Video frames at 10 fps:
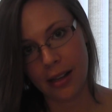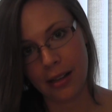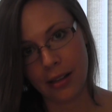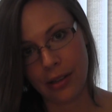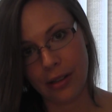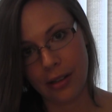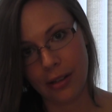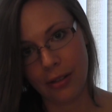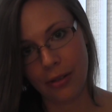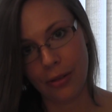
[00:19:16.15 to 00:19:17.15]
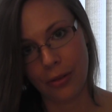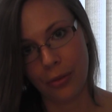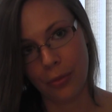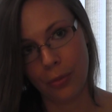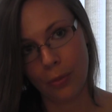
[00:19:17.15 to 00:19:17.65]
And
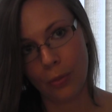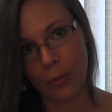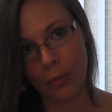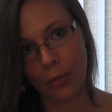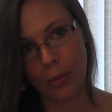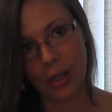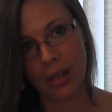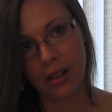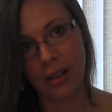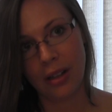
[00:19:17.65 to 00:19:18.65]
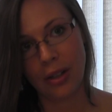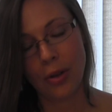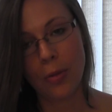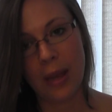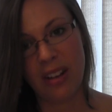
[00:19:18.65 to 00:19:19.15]
you
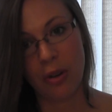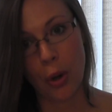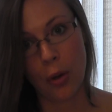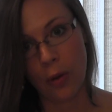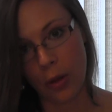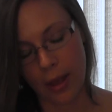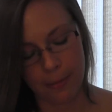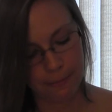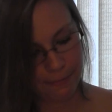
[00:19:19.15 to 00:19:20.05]
may run over them.